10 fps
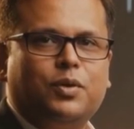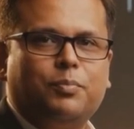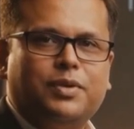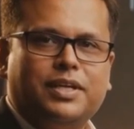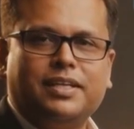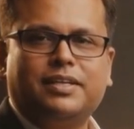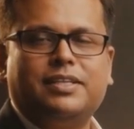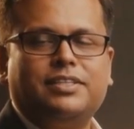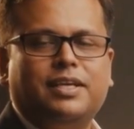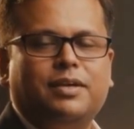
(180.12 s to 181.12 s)
complete in
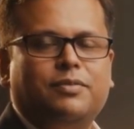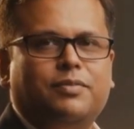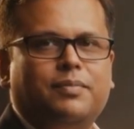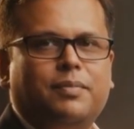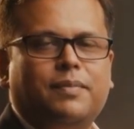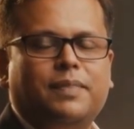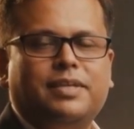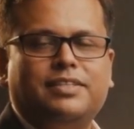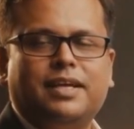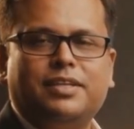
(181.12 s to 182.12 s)
itself.
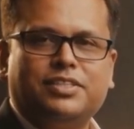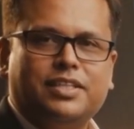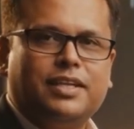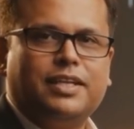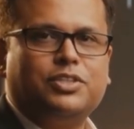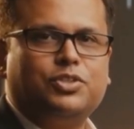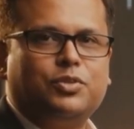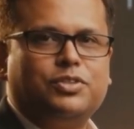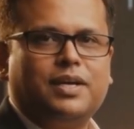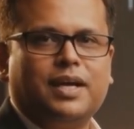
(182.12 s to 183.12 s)
This understanding
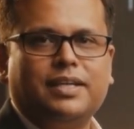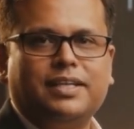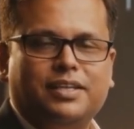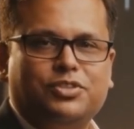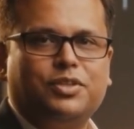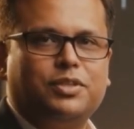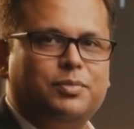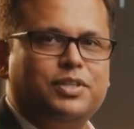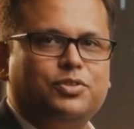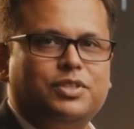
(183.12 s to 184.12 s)
shows architectural
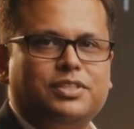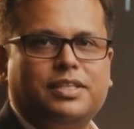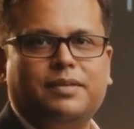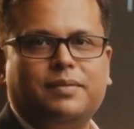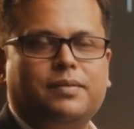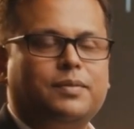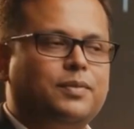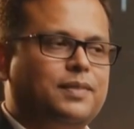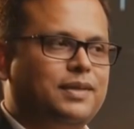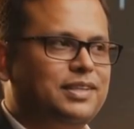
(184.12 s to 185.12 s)
maturity.
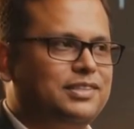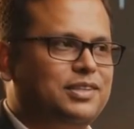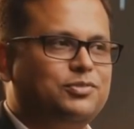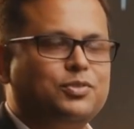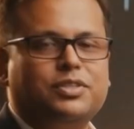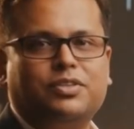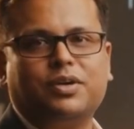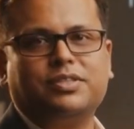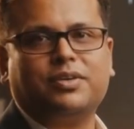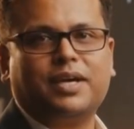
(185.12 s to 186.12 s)
Interviewers
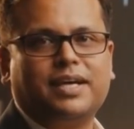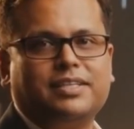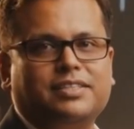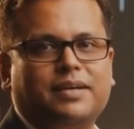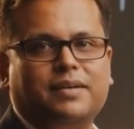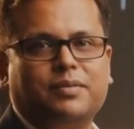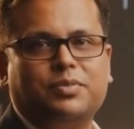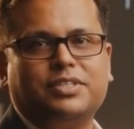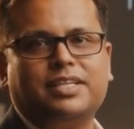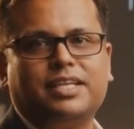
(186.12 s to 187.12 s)
also ask
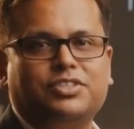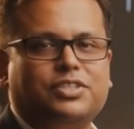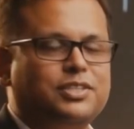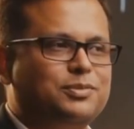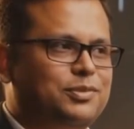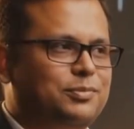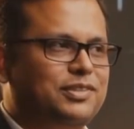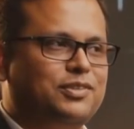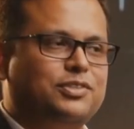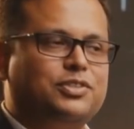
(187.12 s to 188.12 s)
which HTTP
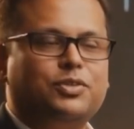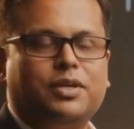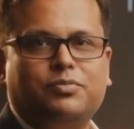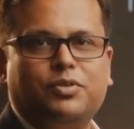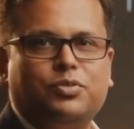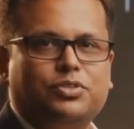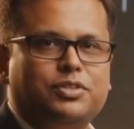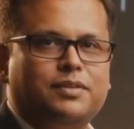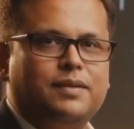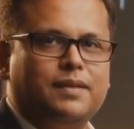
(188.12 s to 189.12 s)
methods you have used.
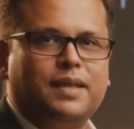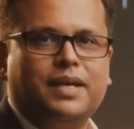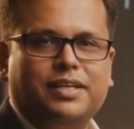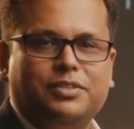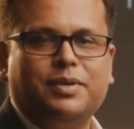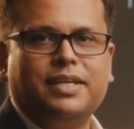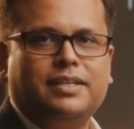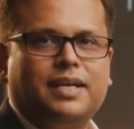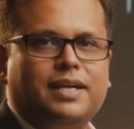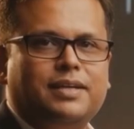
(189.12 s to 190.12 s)
I
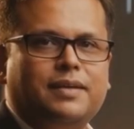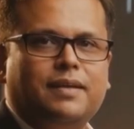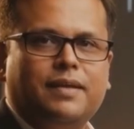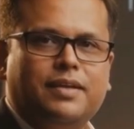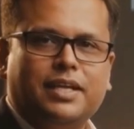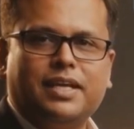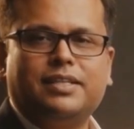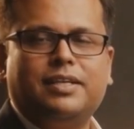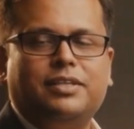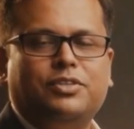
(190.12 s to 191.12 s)
explain that GET
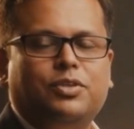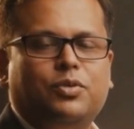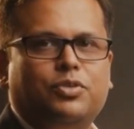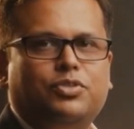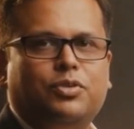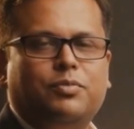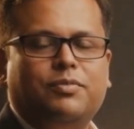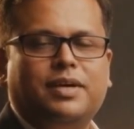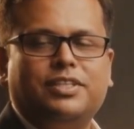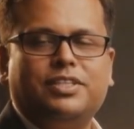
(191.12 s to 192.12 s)
is used to
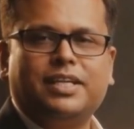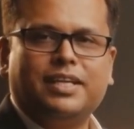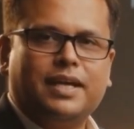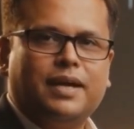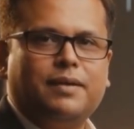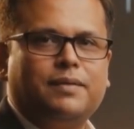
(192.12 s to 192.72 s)
fetch data,